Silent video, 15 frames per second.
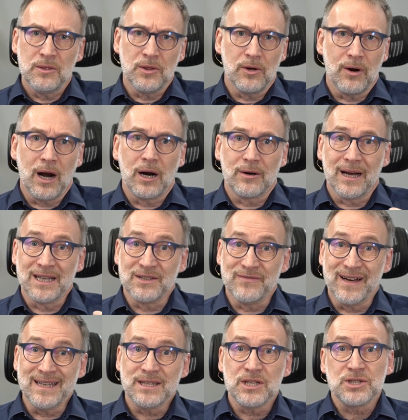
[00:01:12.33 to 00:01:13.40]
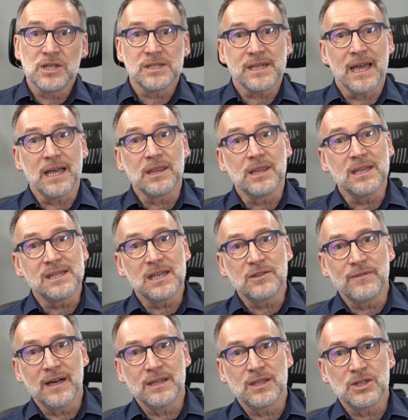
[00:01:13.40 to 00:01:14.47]
There are advantages and
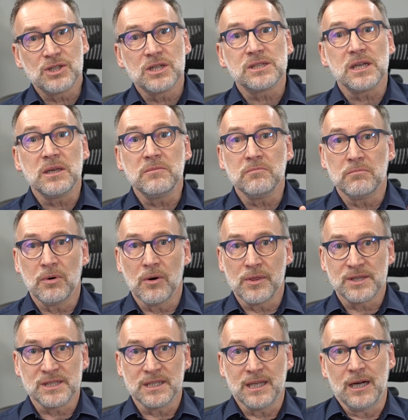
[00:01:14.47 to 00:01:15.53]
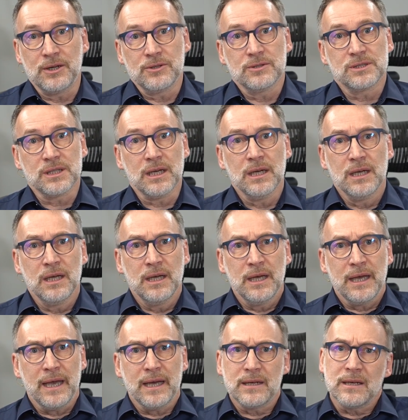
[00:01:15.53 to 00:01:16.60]
disadvantages in both scenarios.
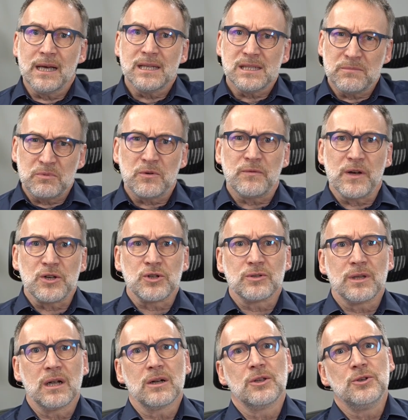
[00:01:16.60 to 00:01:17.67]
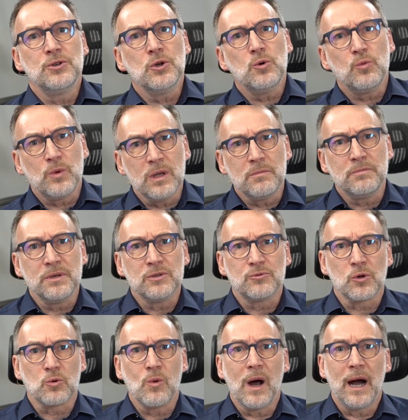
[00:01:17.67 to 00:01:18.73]
And as a professional, you will be
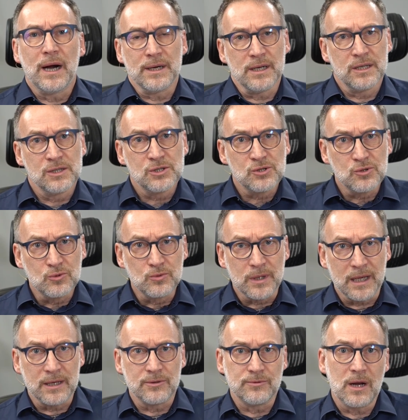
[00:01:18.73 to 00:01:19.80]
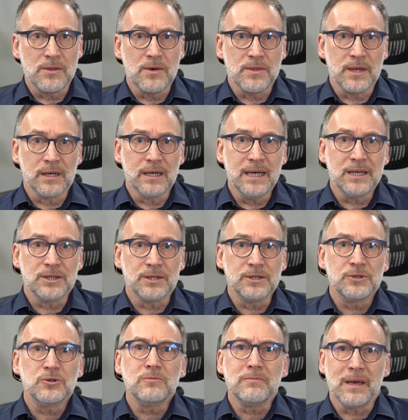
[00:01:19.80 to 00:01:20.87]
required sooner rather than
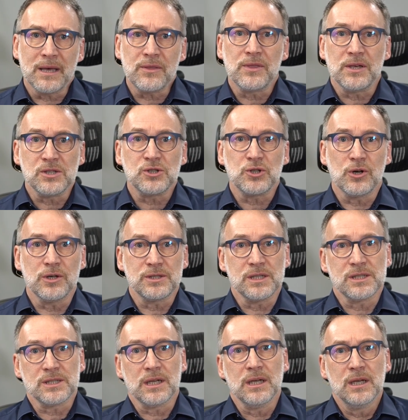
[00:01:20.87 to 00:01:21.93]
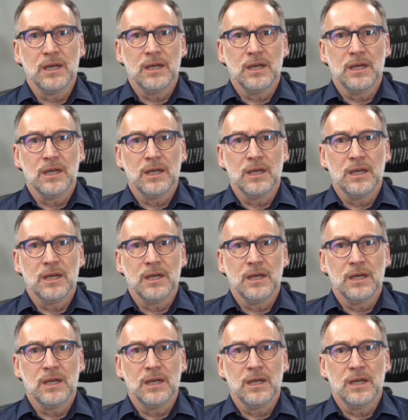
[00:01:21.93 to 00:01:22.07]
later to make these choices.